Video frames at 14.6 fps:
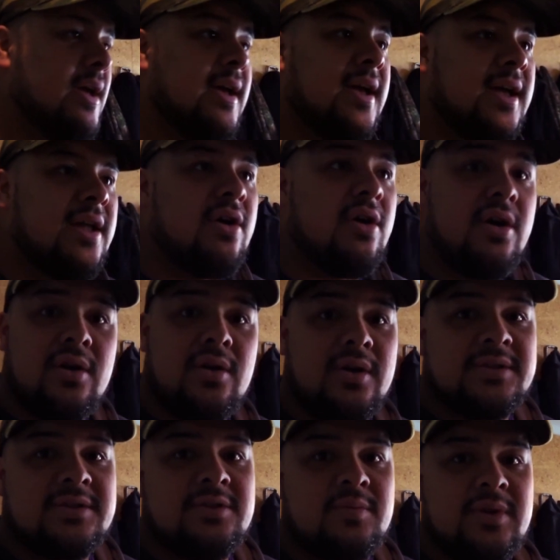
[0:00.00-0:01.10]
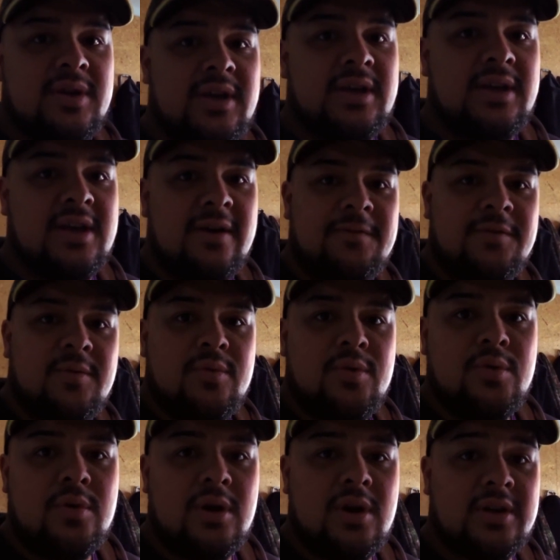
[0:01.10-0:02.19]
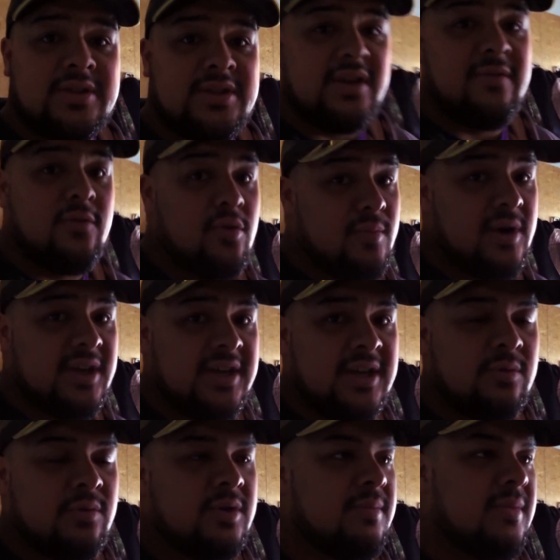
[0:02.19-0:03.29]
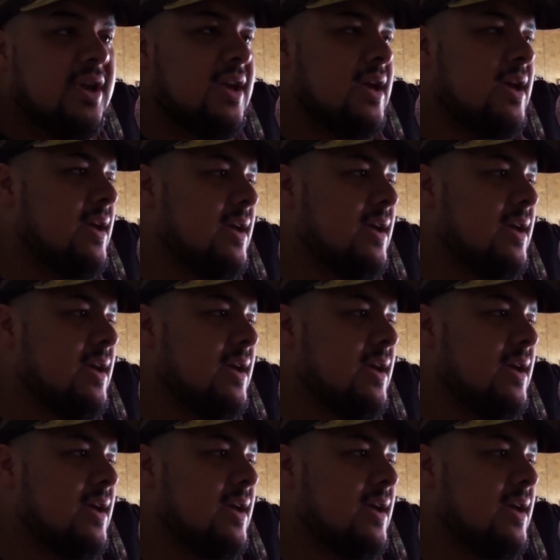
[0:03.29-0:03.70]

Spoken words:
And I like to be comfortable, I like to have all my gear with me.